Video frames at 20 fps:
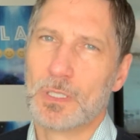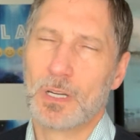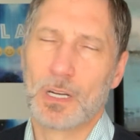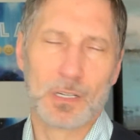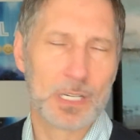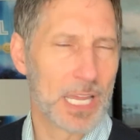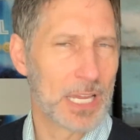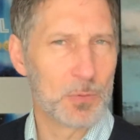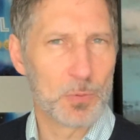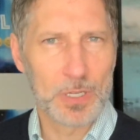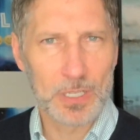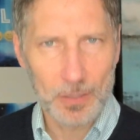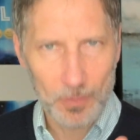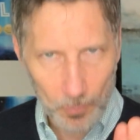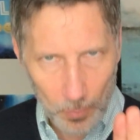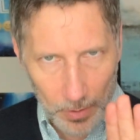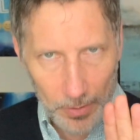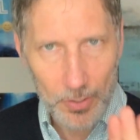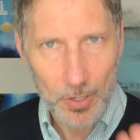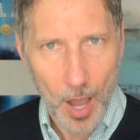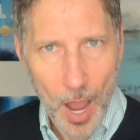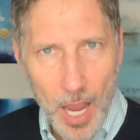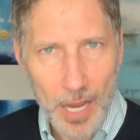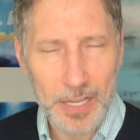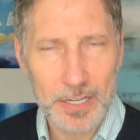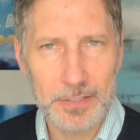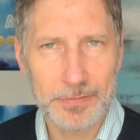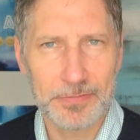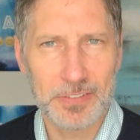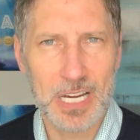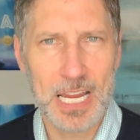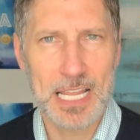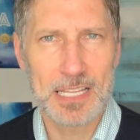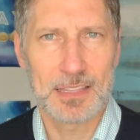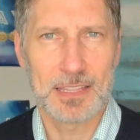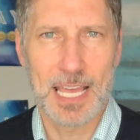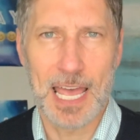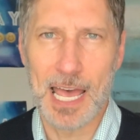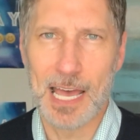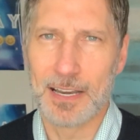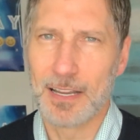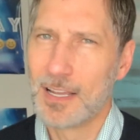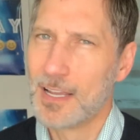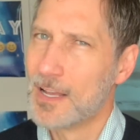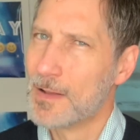Okay, we're not going to forget that,